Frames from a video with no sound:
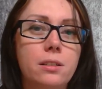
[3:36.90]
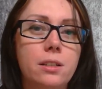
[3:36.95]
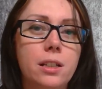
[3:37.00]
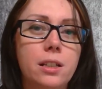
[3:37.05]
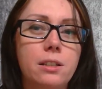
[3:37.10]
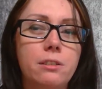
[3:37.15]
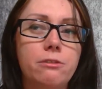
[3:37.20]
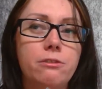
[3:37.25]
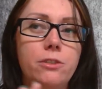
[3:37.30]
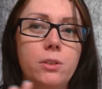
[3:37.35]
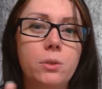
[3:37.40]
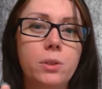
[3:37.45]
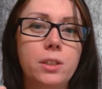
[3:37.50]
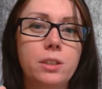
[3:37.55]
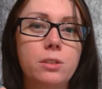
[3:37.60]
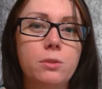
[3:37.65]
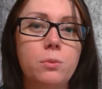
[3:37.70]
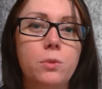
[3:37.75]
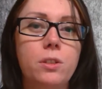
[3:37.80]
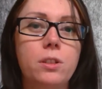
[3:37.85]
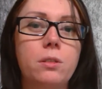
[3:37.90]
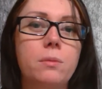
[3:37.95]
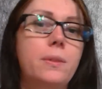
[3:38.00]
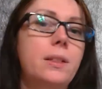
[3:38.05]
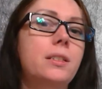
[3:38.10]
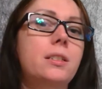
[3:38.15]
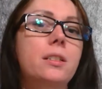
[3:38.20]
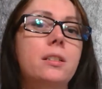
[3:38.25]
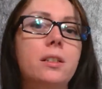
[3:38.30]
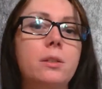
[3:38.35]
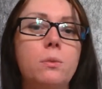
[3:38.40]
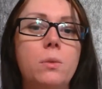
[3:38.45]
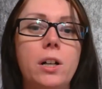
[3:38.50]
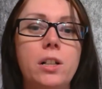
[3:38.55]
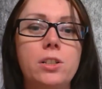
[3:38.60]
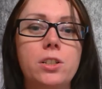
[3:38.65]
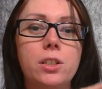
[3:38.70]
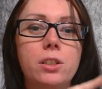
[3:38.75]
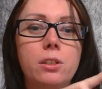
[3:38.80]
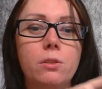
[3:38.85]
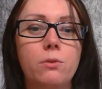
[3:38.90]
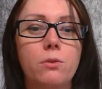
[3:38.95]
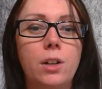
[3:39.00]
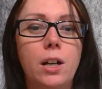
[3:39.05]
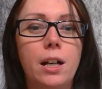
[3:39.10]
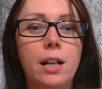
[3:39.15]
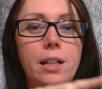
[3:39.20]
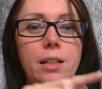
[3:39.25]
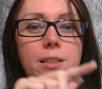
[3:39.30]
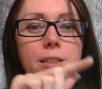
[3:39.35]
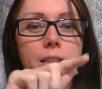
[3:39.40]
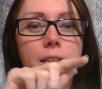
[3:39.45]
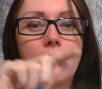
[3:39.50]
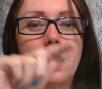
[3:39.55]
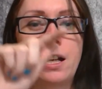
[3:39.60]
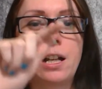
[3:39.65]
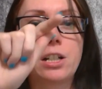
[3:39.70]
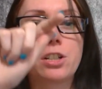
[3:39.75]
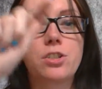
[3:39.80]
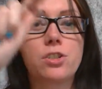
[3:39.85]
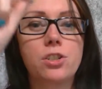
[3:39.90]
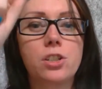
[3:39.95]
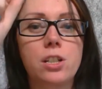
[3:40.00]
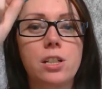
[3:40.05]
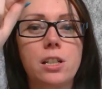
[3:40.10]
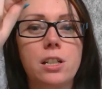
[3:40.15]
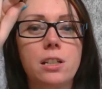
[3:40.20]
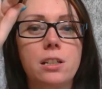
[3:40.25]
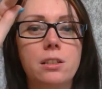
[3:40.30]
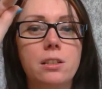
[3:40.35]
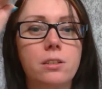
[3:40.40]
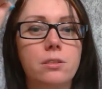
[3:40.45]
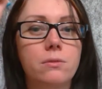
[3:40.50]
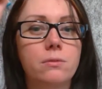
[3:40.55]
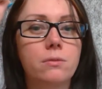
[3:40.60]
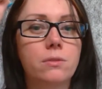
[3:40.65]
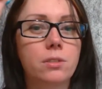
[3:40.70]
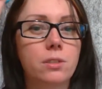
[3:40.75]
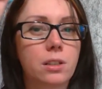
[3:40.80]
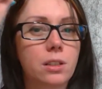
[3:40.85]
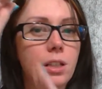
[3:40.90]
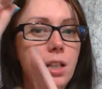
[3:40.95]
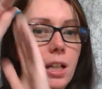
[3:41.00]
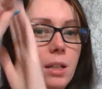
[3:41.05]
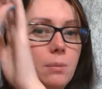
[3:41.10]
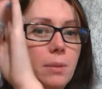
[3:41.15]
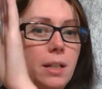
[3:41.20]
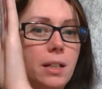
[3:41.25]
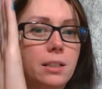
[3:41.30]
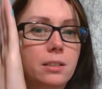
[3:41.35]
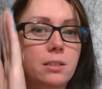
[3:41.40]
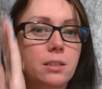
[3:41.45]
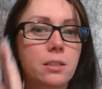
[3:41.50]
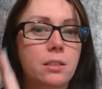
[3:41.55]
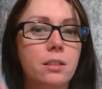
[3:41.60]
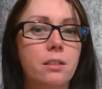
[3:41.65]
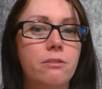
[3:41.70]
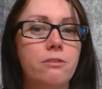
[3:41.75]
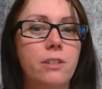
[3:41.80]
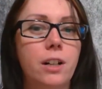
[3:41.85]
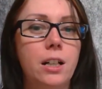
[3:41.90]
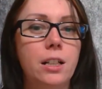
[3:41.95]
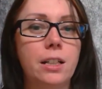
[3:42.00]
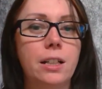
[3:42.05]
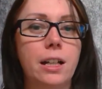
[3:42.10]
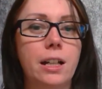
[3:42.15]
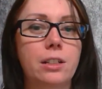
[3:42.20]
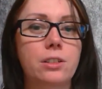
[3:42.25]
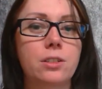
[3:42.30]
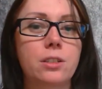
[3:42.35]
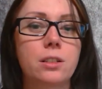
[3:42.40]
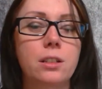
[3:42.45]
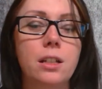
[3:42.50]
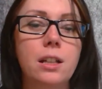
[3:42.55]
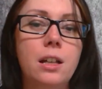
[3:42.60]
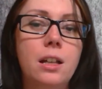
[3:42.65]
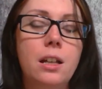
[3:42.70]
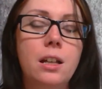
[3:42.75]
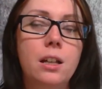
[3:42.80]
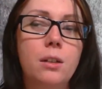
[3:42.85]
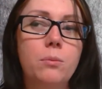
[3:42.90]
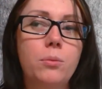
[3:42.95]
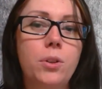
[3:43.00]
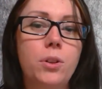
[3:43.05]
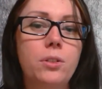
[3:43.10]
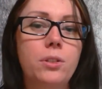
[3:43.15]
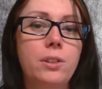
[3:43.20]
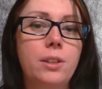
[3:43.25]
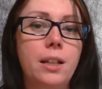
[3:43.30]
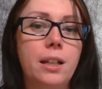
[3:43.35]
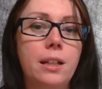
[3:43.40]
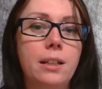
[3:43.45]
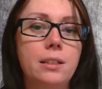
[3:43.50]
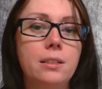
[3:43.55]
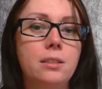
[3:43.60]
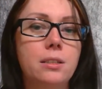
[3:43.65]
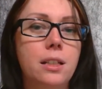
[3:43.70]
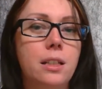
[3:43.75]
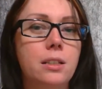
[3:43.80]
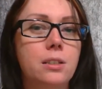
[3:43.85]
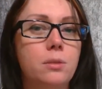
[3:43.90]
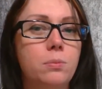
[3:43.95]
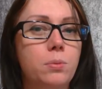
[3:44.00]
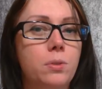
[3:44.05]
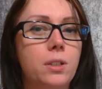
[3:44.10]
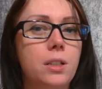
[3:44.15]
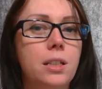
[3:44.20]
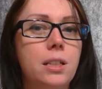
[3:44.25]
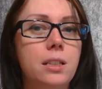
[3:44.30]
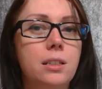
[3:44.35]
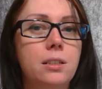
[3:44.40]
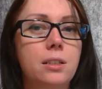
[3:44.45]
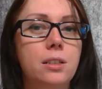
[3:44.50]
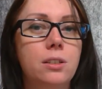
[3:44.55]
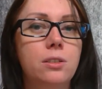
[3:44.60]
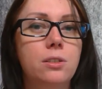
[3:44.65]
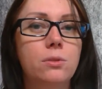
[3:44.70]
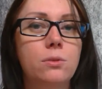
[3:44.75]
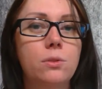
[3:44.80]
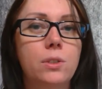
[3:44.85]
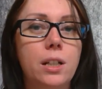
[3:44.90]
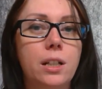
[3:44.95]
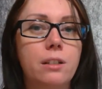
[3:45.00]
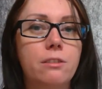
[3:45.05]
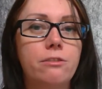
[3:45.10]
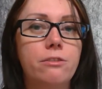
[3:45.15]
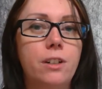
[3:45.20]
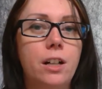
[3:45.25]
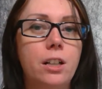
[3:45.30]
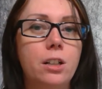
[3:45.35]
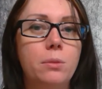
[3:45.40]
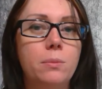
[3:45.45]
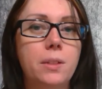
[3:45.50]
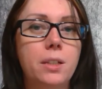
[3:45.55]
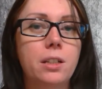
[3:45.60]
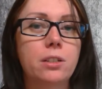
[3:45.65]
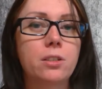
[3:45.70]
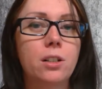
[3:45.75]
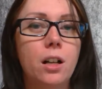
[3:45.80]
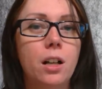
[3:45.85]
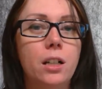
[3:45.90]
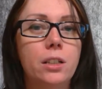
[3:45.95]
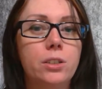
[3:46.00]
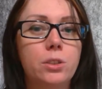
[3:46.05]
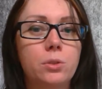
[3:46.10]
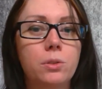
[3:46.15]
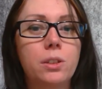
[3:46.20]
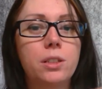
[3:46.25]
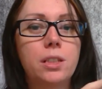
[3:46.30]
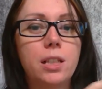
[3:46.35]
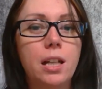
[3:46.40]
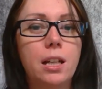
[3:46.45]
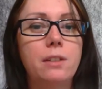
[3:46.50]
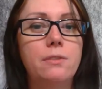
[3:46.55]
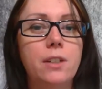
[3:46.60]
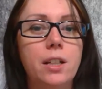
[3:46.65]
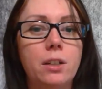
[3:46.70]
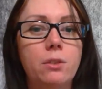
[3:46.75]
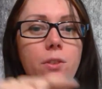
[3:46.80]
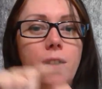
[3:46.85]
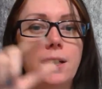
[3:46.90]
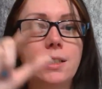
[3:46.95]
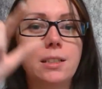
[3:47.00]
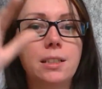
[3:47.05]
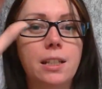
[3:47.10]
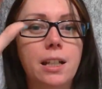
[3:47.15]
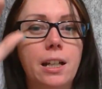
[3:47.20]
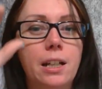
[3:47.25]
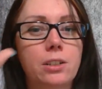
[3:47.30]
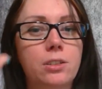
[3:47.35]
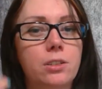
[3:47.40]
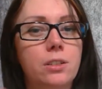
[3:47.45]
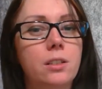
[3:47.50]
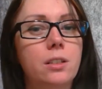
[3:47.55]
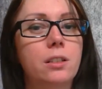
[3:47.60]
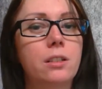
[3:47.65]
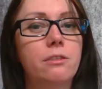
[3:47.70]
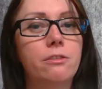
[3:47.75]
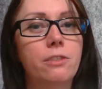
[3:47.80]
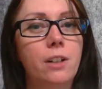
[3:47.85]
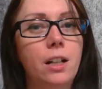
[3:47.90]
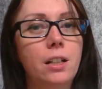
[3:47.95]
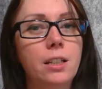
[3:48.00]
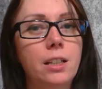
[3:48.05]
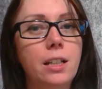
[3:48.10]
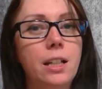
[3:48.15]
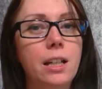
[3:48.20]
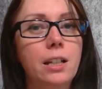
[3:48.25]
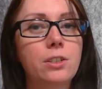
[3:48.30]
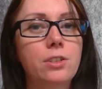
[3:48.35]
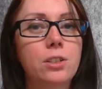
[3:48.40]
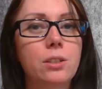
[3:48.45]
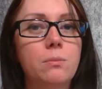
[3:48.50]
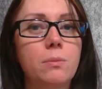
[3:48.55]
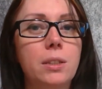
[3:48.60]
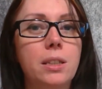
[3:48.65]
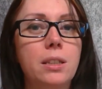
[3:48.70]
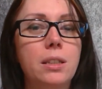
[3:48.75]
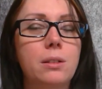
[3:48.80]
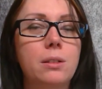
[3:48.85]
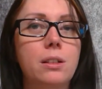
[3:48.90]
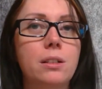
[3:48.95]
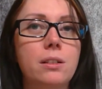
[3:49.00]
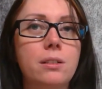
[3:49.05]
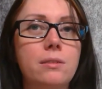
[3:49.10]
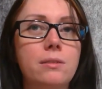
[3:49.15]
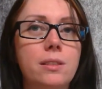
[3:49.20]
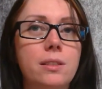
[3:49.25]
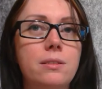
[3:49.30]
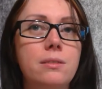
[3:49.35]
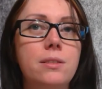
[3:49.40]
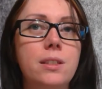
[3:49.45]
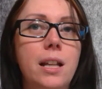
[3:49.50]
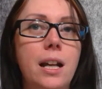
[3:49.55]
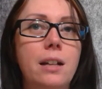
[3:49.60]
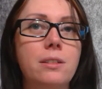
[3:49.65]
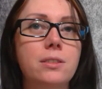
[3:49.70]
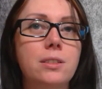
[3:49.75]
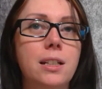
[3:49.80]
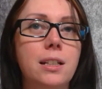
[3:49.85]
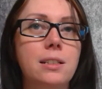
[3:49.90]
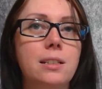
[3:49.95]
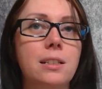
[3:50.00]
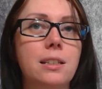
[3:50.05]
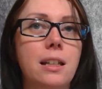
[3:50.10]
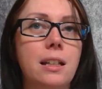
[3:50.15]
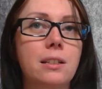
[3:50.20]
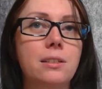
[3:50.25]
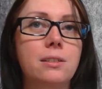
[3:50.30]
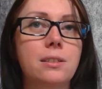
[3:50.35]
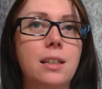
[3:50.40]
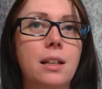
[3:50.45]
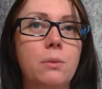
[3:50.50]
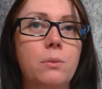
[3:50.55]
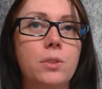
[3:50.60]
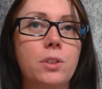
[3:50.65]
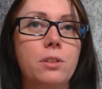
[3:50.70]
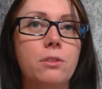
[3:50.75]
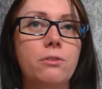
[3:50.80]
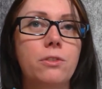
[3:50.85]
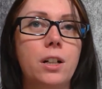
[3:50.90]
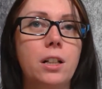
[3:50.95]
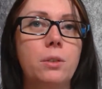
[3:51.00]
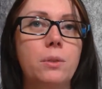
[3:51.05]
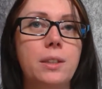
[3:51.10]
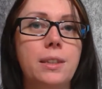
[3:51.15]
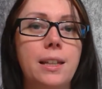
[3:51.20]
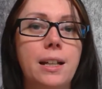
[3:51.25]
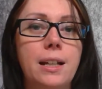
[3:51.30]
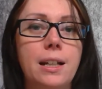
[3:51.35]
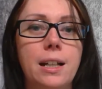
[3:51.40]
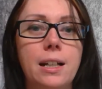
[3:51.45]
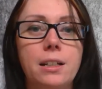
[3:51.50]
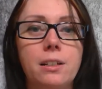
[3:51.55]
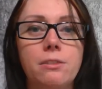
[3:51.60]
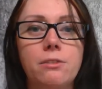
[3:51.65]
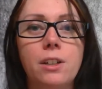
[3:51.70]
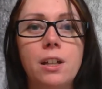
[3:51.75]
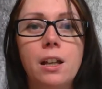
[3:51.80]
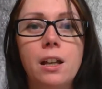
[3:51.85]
kind of focus, where you're basically watching the rising action, the climax, and then the falling action. Pro to that is that it's pretty easy to kind of follow because all stories have a rising action and a falling action, but the downside to that is that when you're following that kind of